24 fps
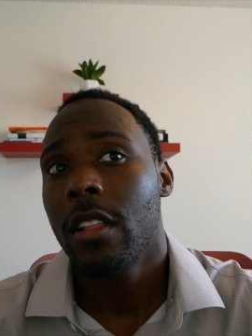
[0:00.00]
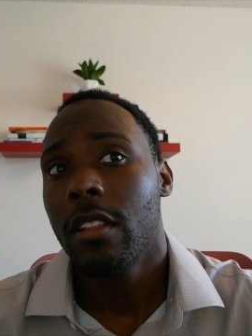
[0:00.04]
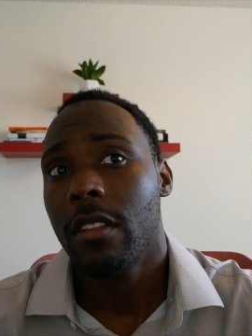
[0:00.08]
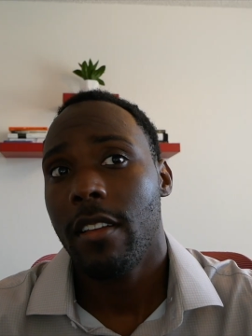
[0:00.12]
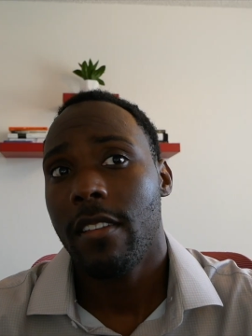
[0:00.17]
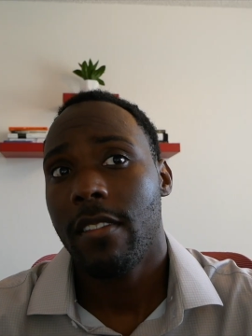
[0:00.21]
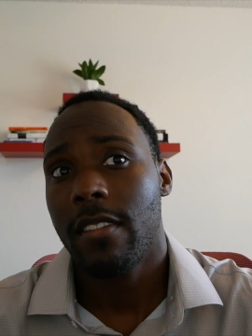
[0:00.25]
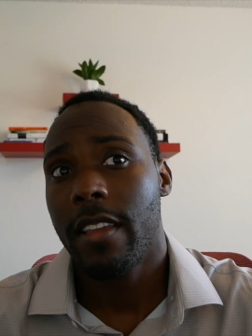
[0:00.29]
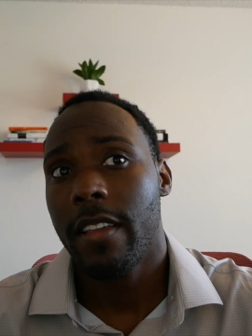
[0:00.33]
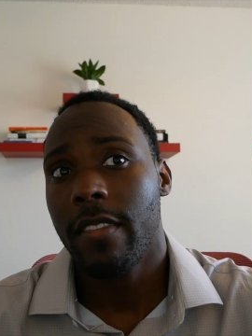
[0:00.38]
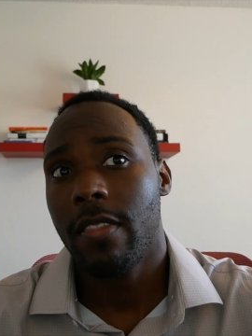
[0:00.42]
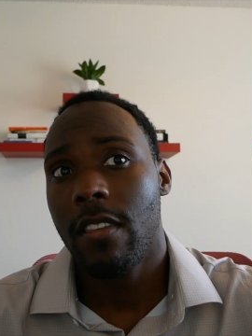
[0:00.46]

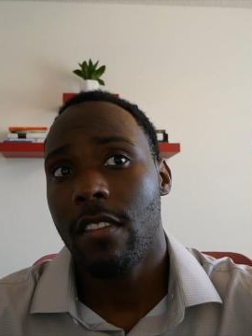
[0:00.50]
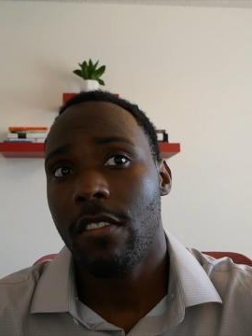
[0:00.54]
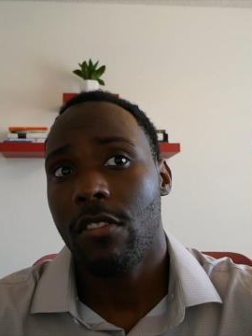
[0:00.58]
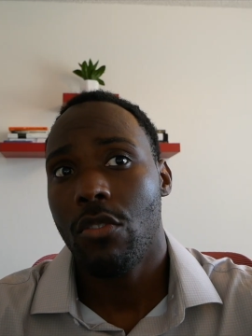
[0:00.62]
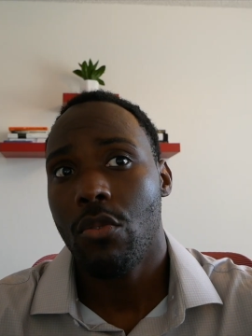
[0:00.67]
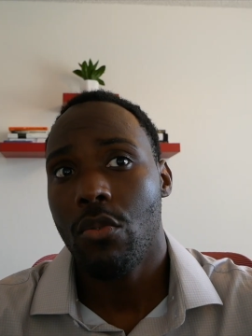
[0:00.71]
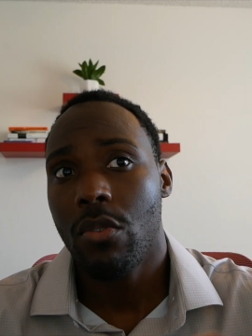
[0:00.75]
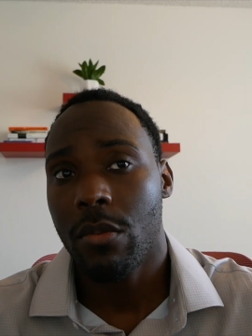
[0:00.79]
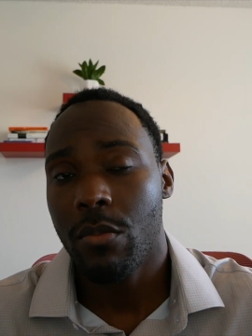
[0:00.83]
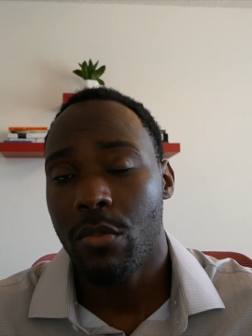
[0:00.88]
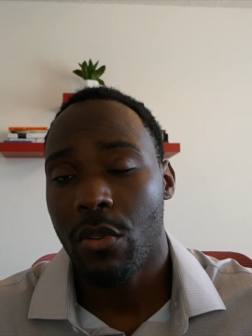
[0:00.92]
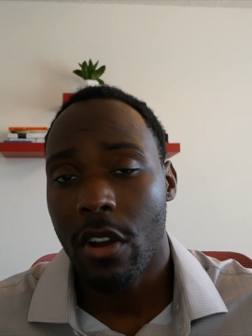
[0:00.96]
Let's get this
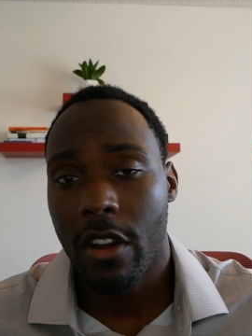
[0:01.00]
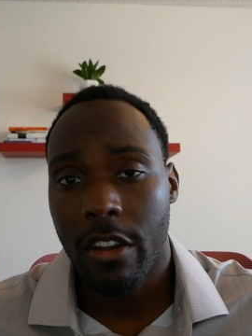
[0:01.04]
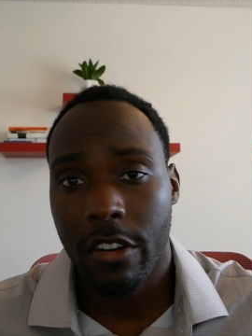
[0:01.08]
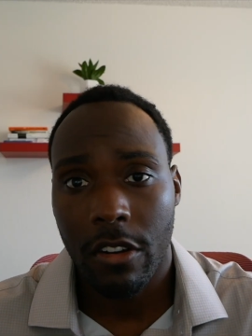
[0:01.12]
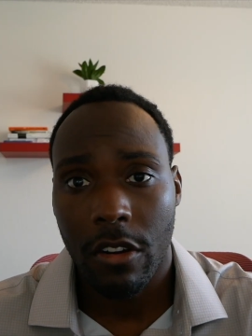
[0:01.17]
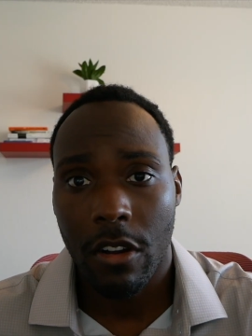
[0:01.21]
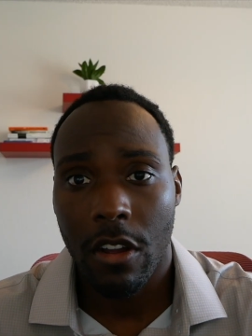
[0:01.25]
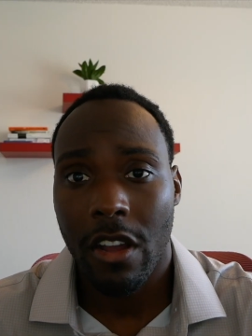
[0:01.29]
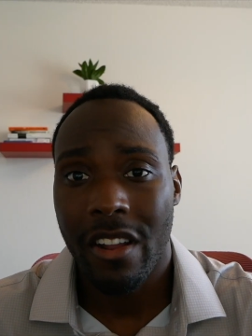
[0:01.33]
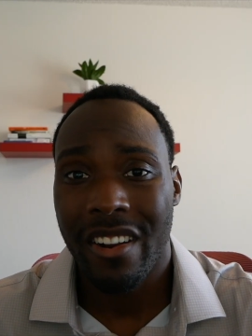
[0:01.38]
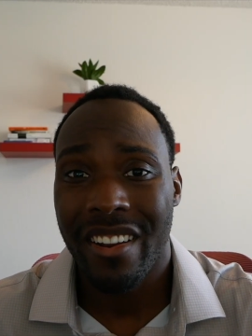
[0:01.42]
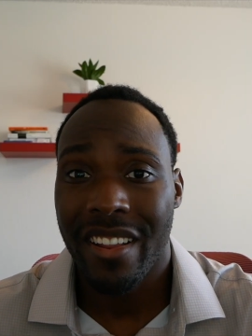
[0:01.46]
to a
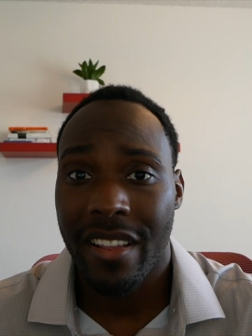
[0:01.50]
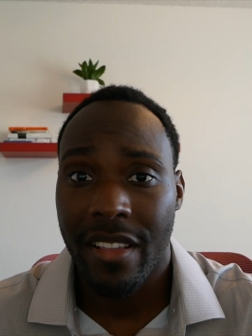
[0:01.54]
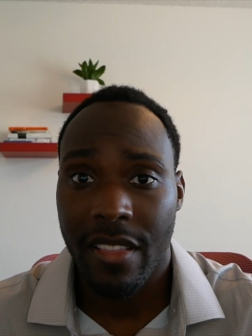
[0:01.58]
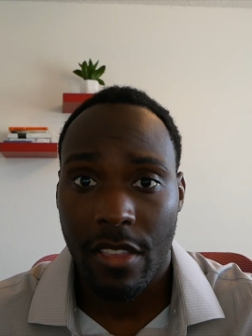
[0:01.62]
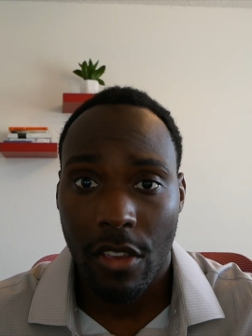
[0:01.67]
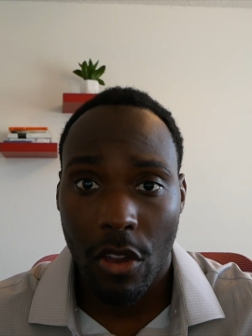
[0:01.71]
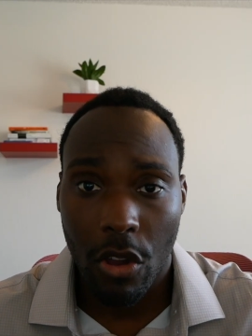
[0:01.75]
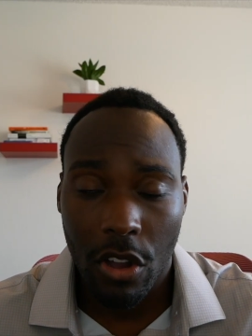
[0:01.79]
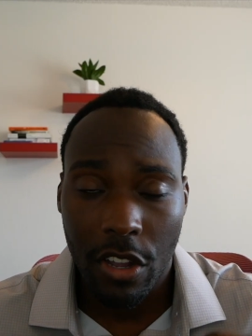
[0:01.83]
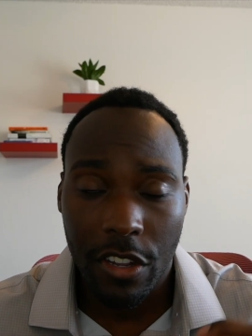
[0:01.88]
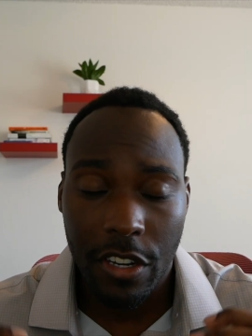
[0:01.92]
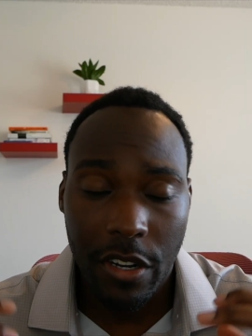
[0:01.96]
broader audience.
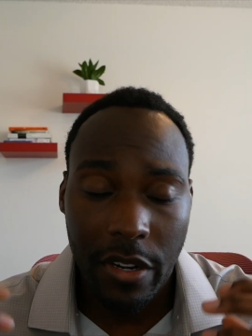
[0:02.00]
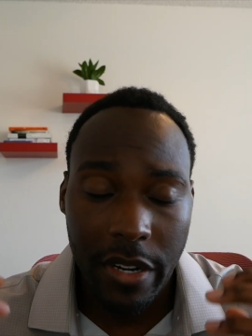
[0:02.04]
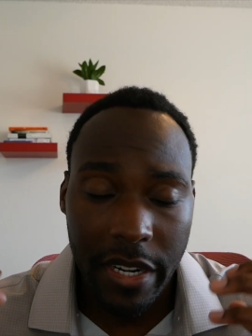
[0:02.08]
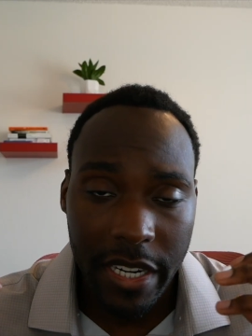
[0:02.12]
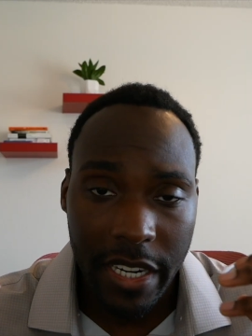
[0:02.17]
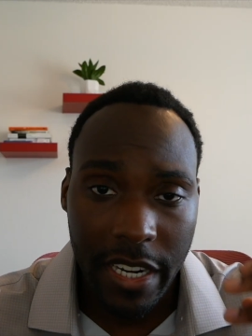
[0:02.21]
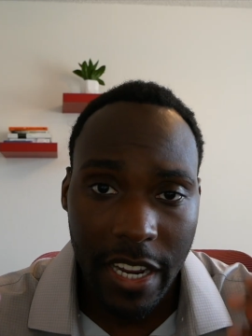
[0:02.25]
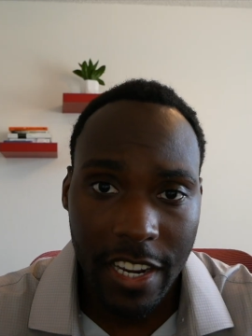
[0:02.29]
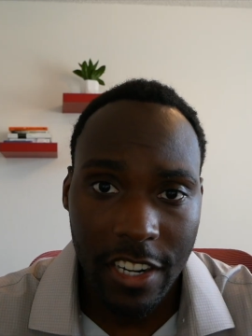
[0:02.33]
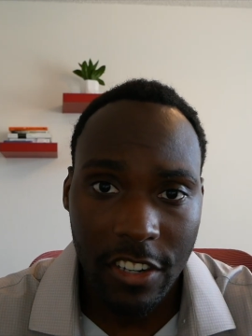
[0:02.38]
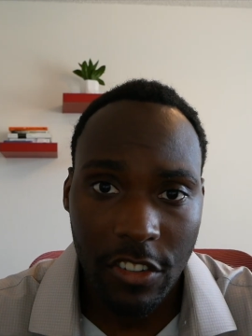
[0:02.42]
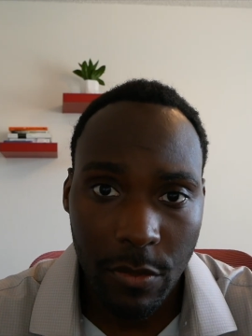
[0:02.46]
All your
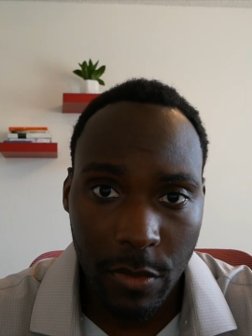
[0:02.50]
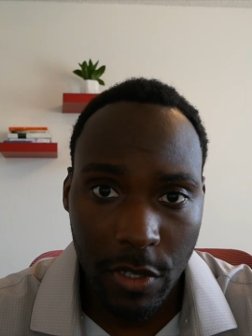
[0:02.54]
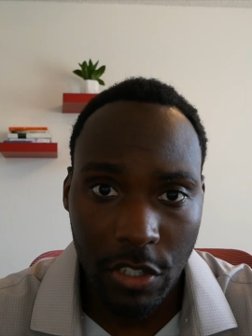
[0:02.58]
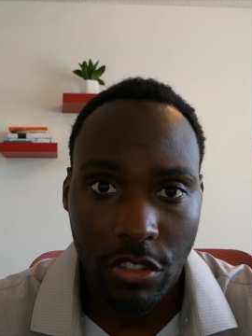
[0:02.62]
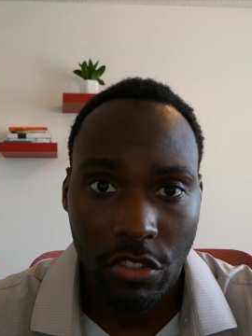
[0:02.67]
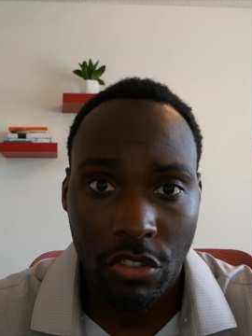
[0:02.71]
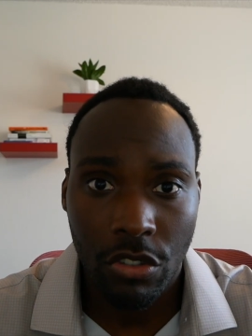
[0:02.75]
engagement